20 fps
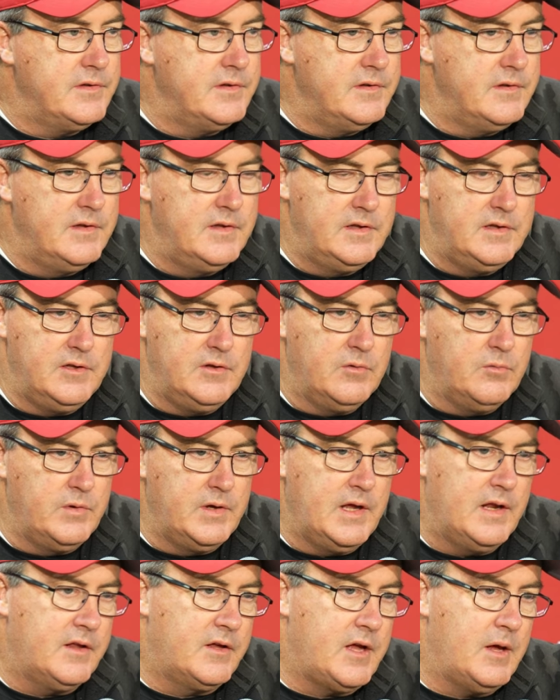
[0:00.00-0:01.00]
And, you know, we
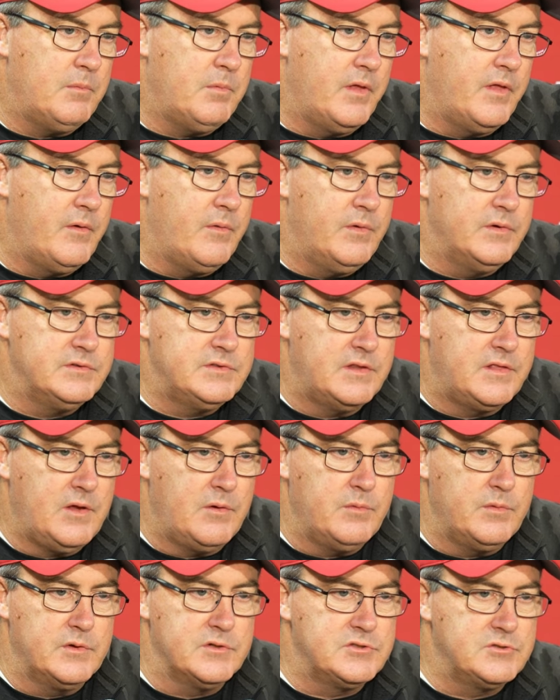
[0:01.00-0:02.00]
had a couple other ones I
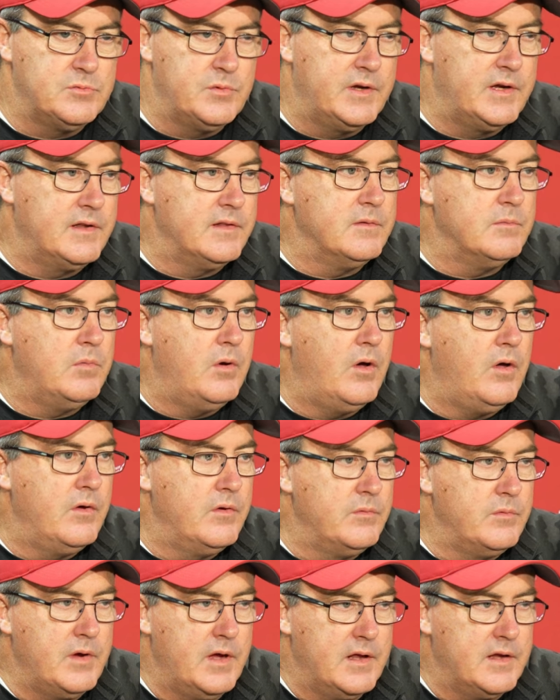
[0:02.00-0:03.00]
thought we were swinging the ball,
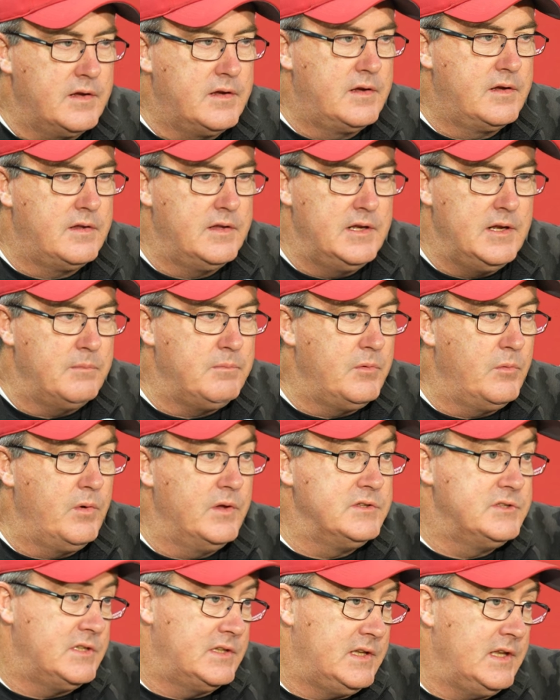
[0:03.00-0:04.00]
and we had to clean up the
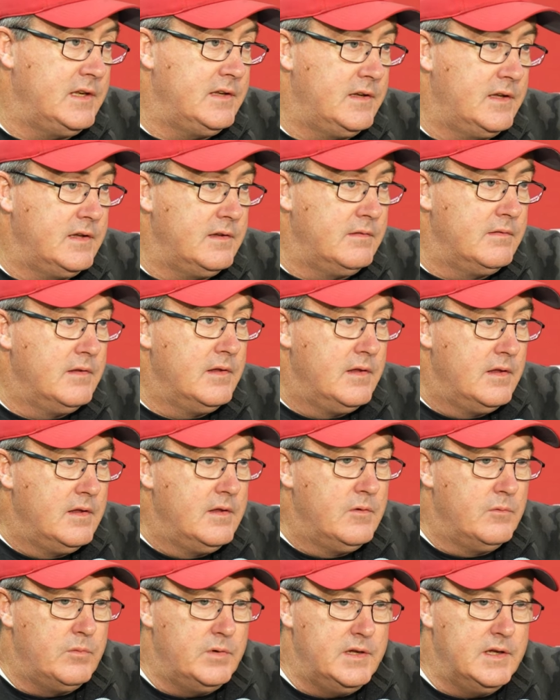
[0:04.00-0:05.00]
ones that didn't
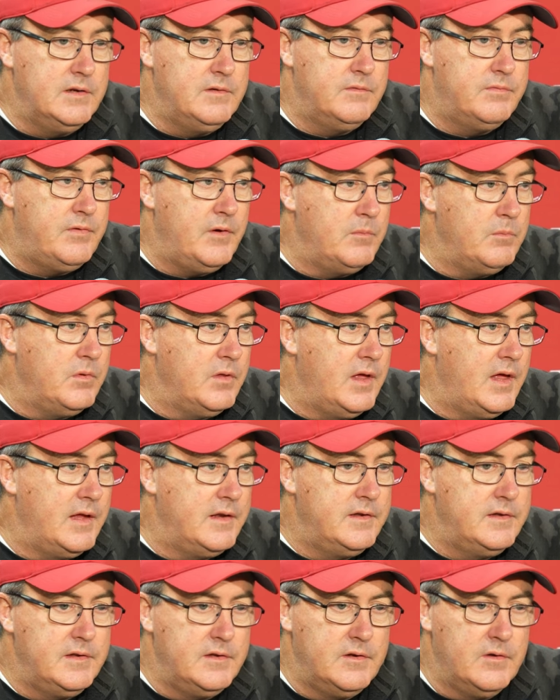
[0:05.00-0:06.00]
fumble
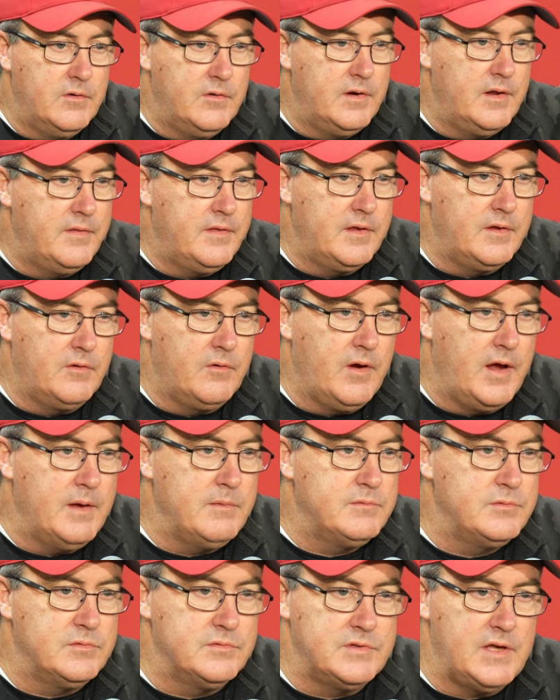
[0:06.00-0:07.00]
on, you know. And then
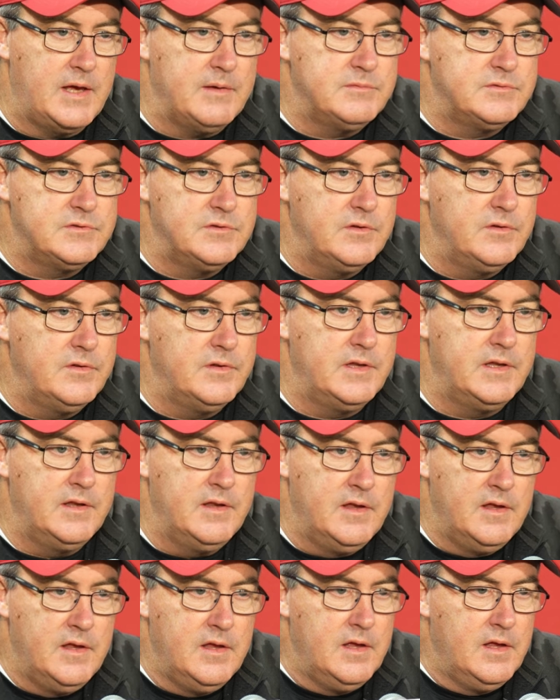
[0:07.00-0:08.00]
Graham's was
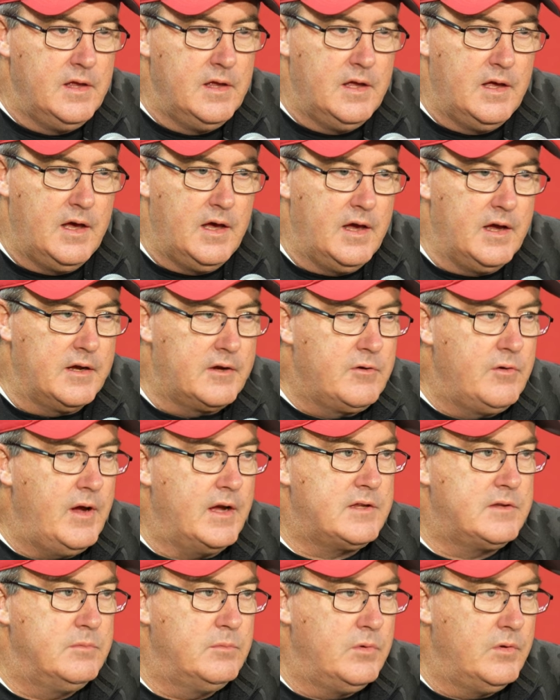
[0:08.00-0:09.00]
absolutely
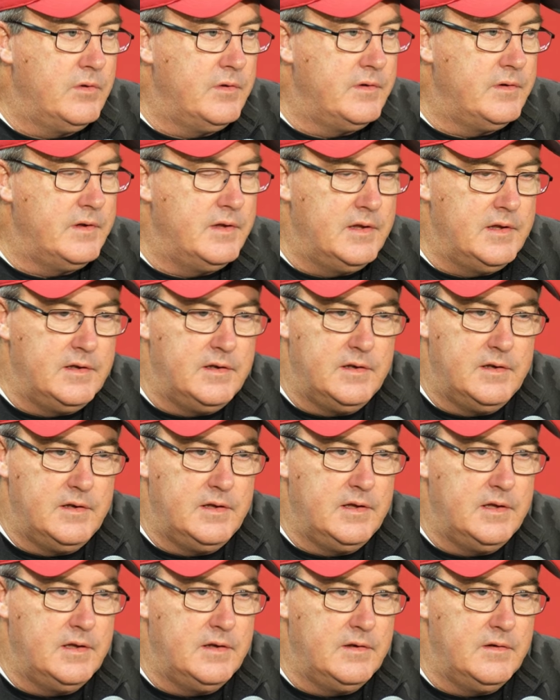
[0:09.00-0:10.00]
correctable
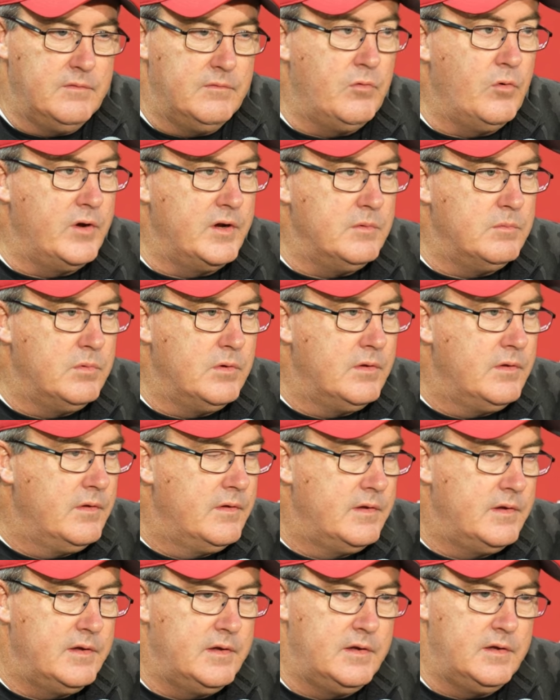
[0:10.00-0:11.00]
and avoidable,
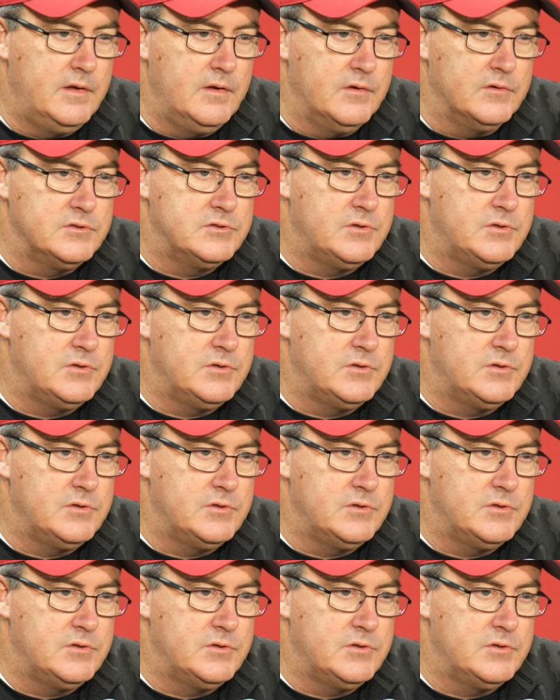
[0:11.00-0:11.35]
you know.